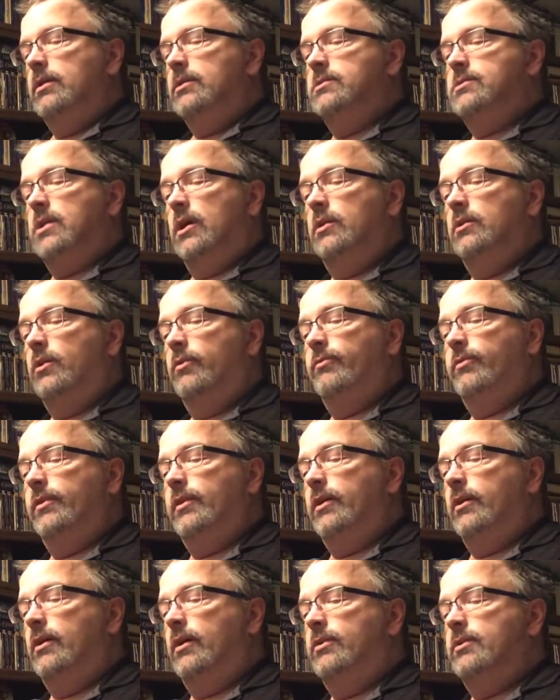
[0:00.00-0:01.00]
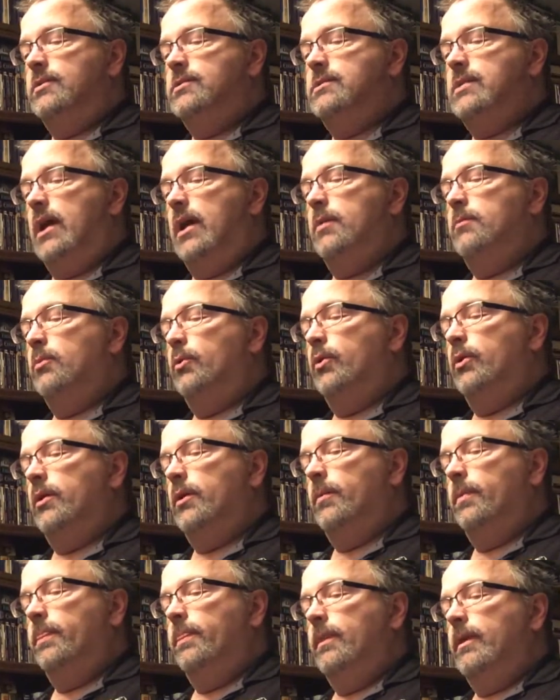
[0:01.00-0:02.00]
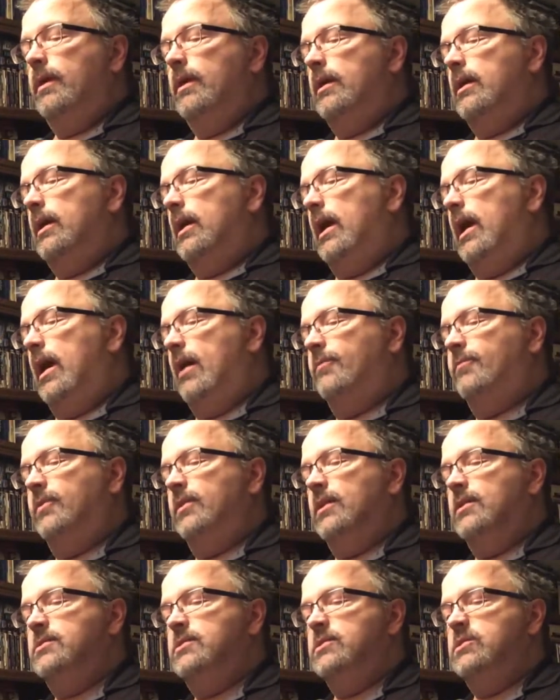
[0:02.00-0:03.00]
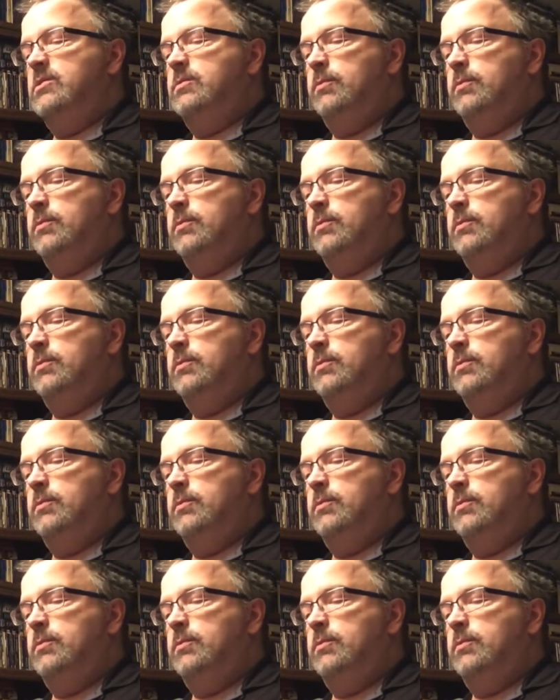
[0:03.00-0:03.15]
"It's all over there on the sideboard. 6